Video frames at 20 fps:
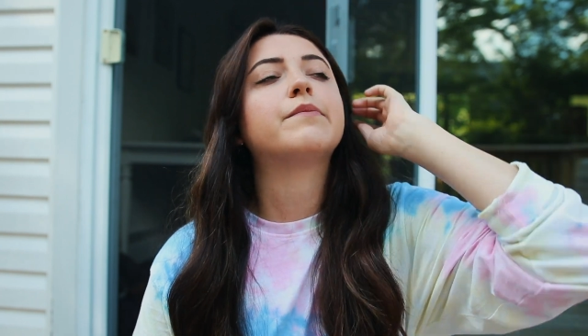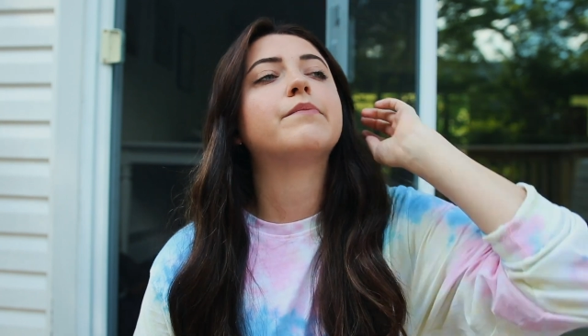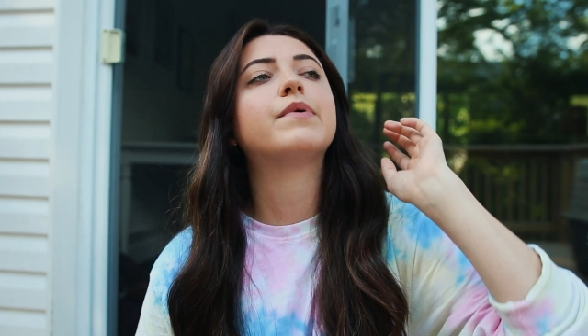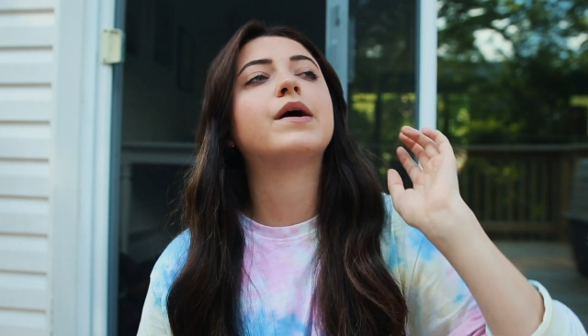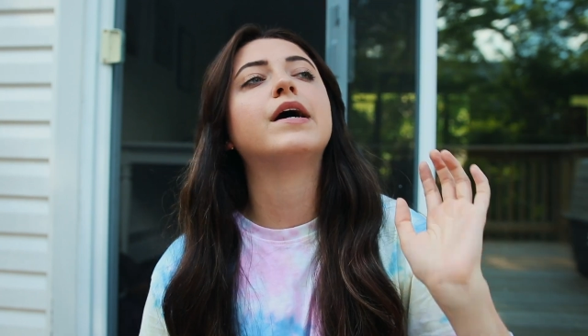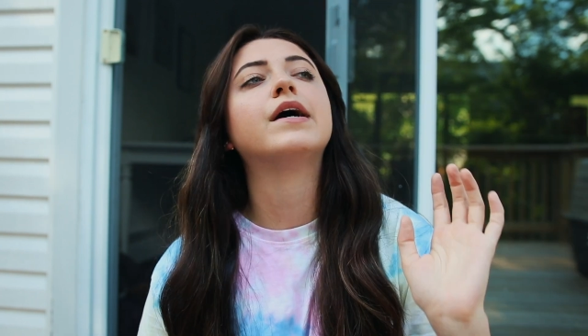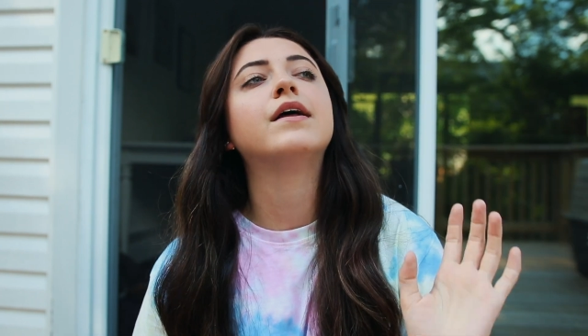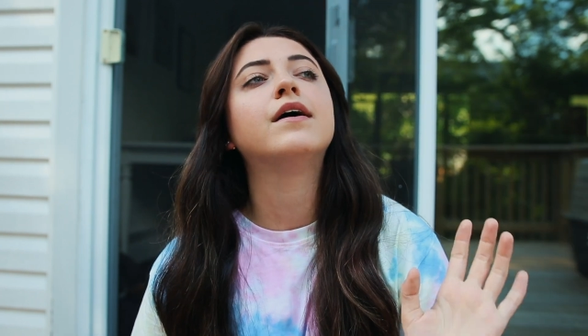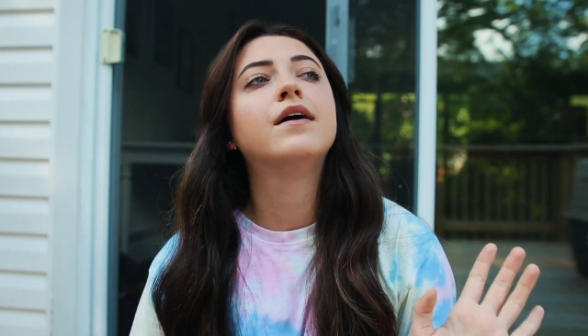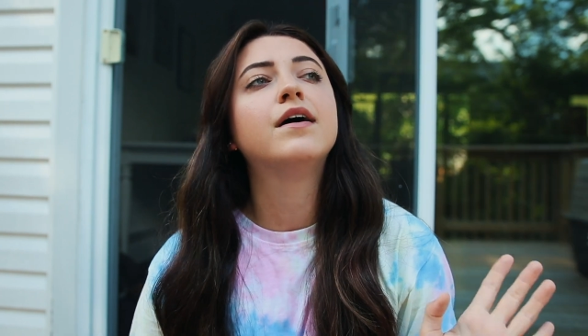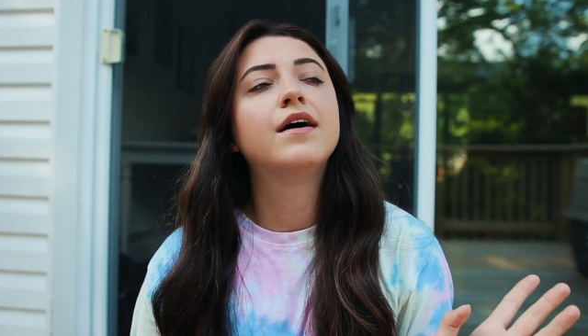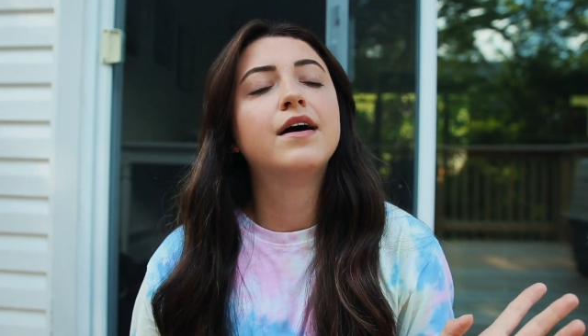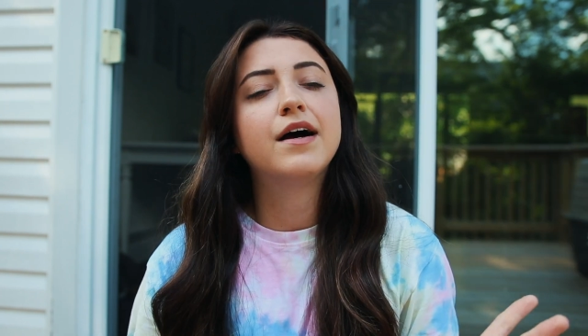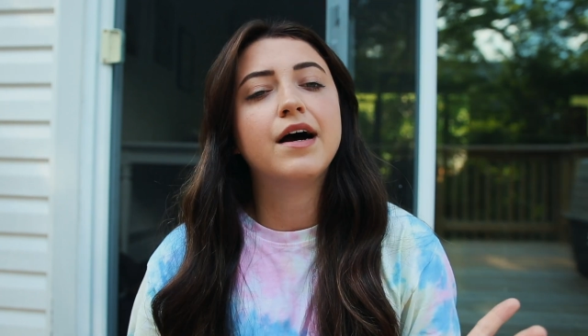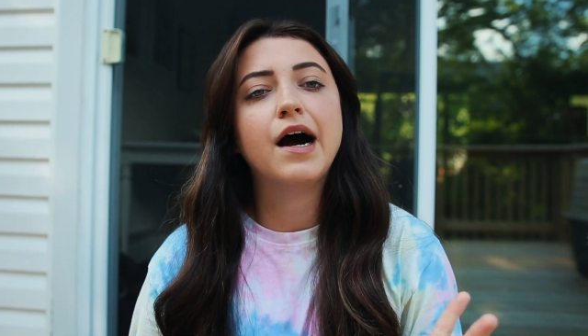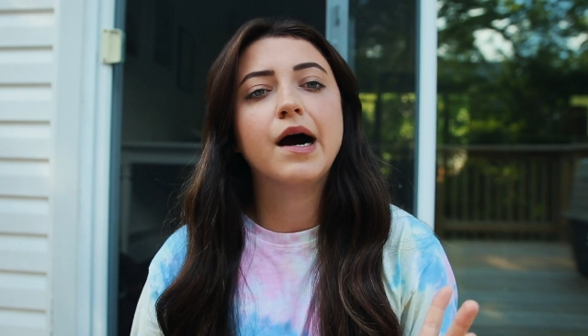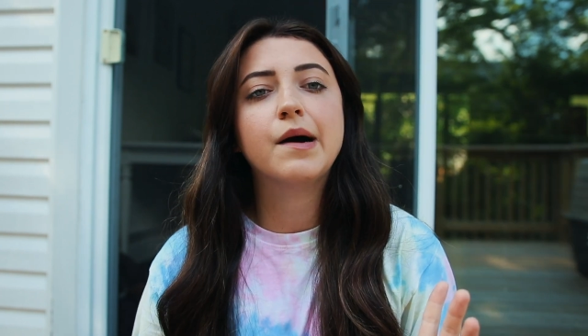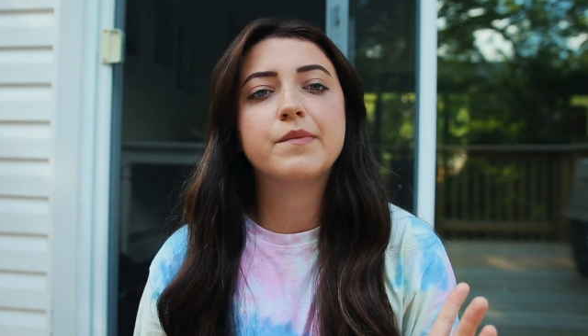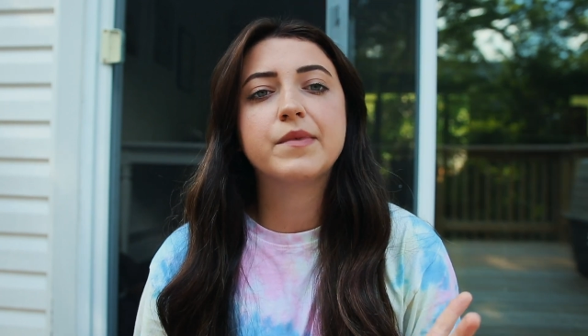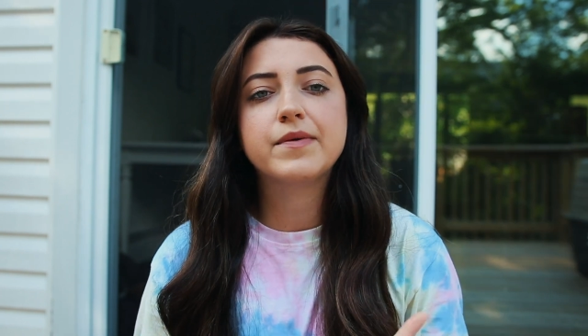But
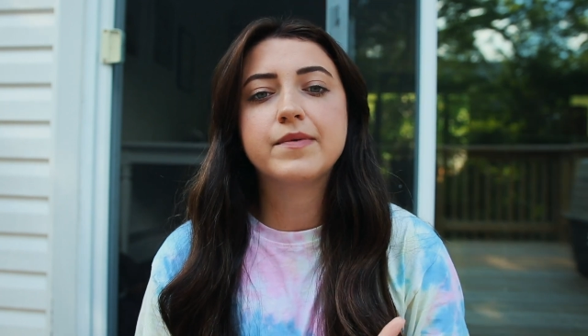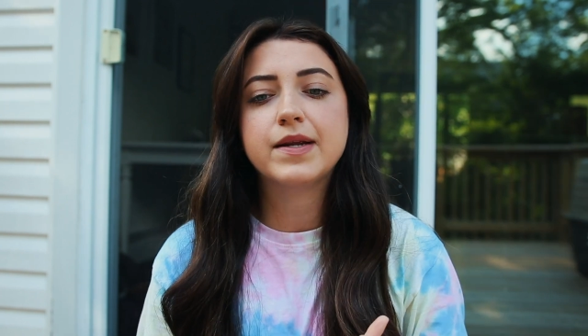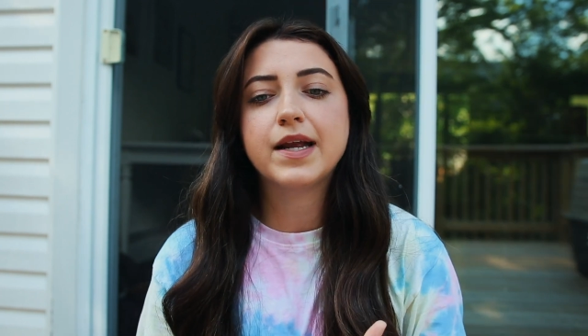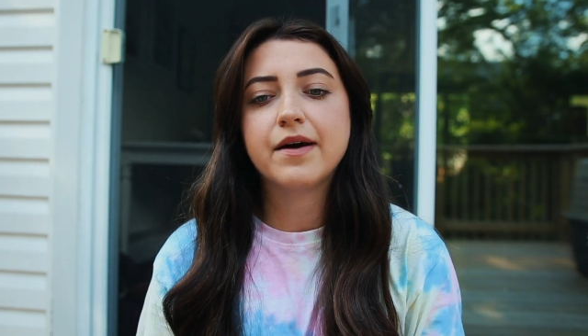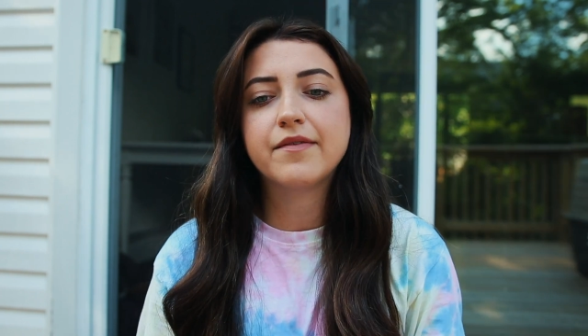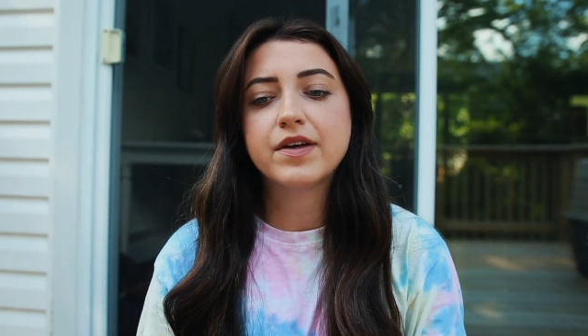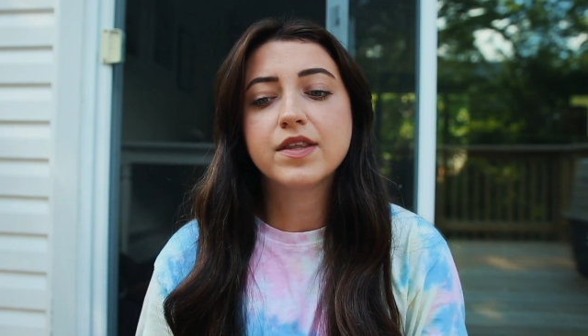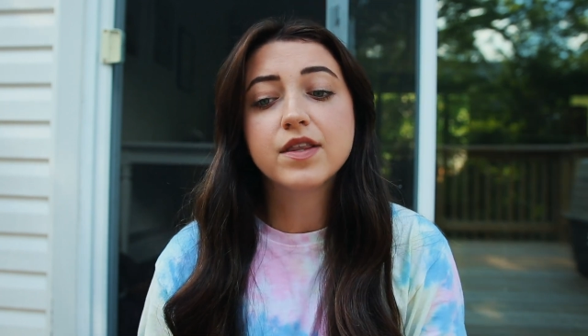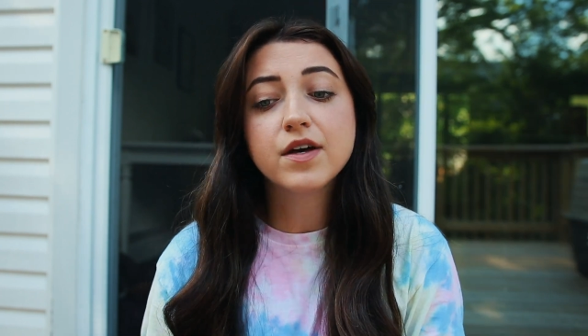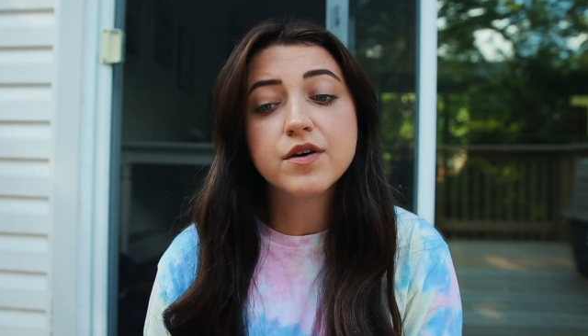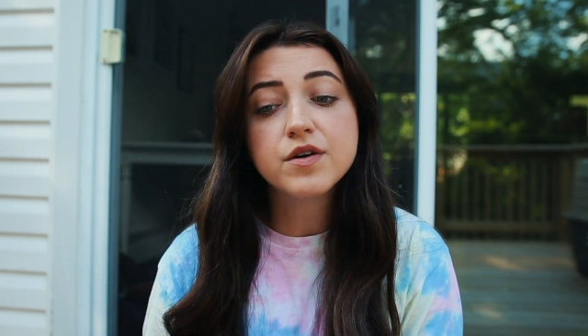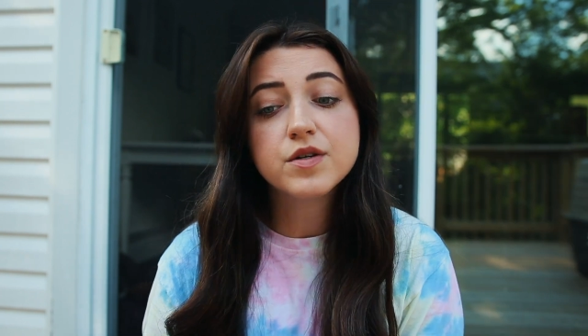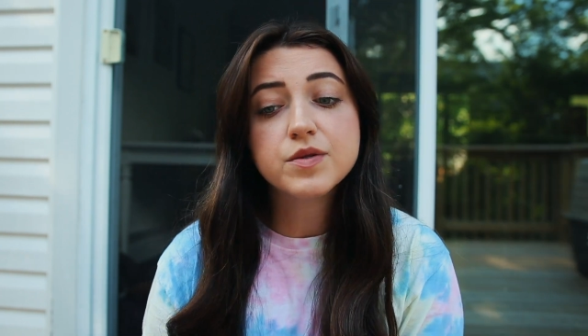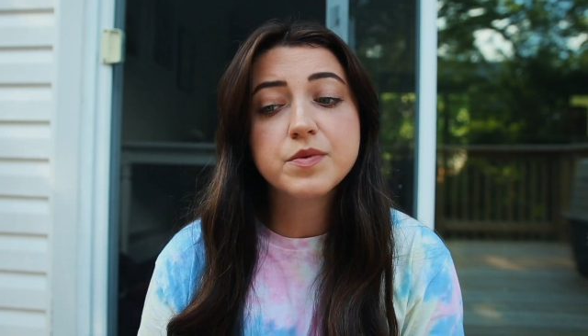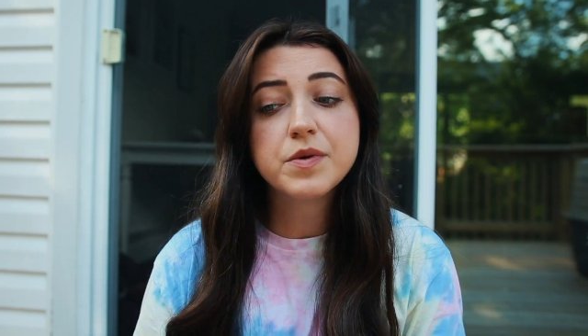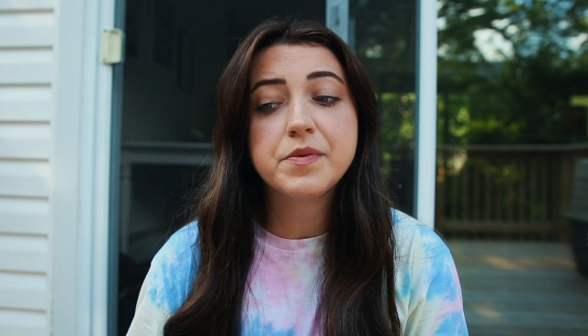um, we've been having those.